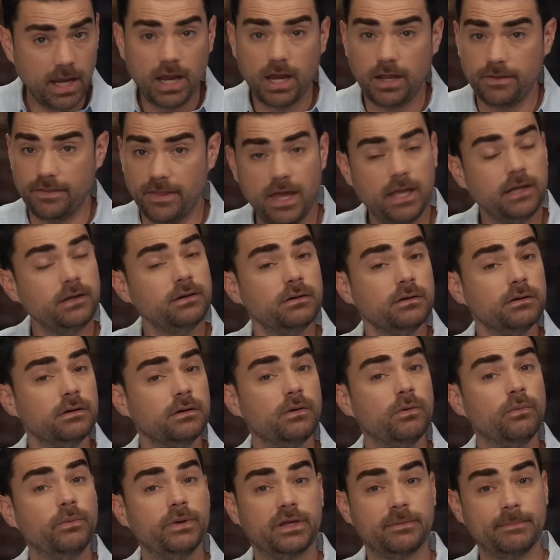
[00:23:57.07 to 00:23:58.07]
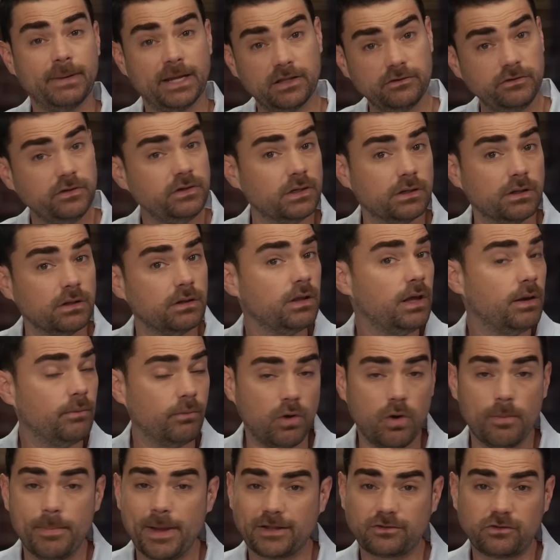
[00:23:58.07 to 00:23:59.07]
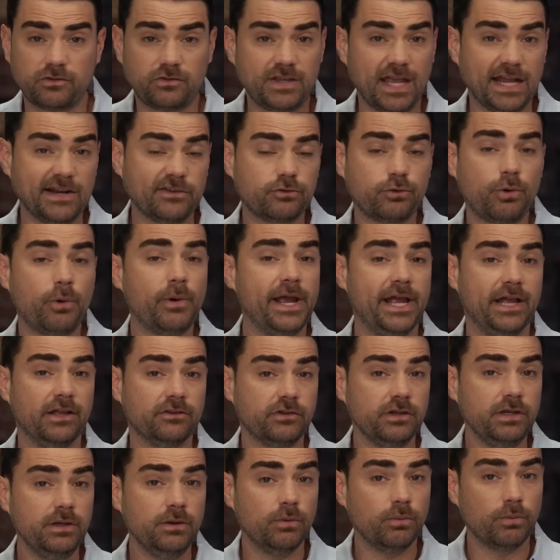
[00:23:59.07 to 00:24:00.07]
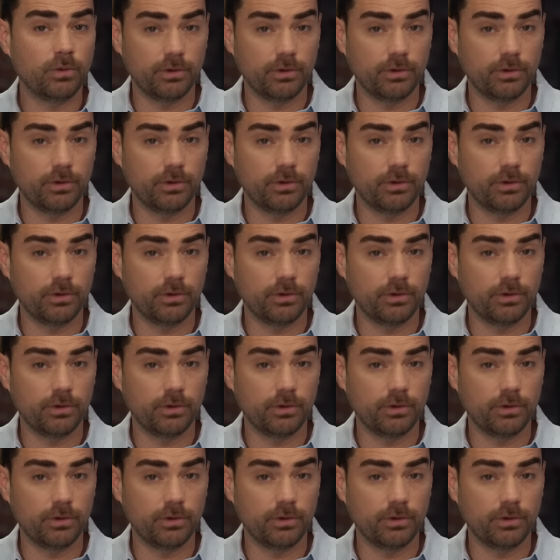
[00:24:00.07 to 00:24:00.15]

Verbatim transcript: And then we can make a deal and we'll go back to status quo ante,